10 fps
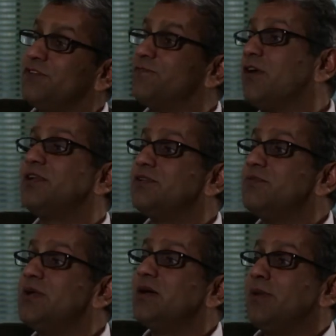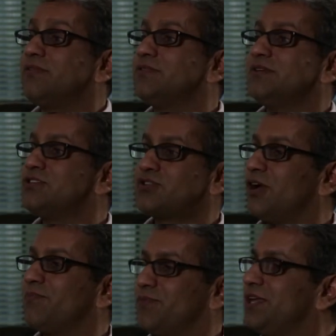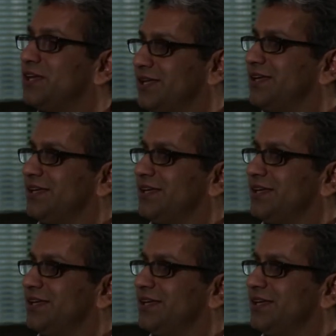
fun to me about startup thinking,